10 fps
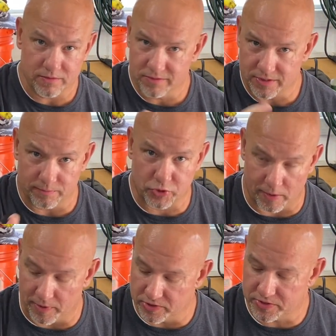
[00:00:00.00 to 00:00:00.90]
Some
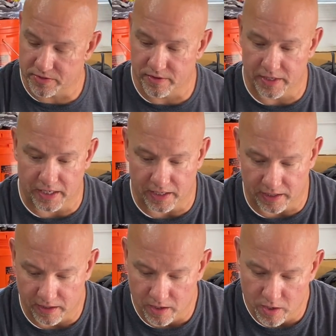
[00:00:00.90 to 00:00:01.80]
trimmers,
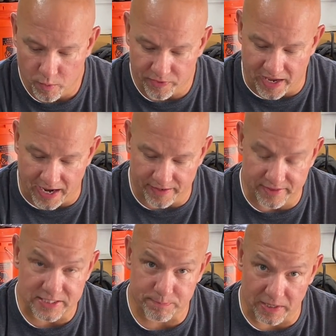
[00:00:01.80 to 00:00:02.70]
with the head, the
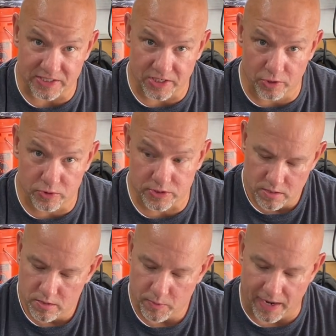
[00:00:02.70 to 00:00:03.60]
spring's loose.
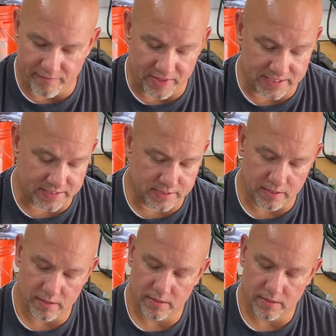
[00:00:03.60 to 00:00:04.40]
We have this.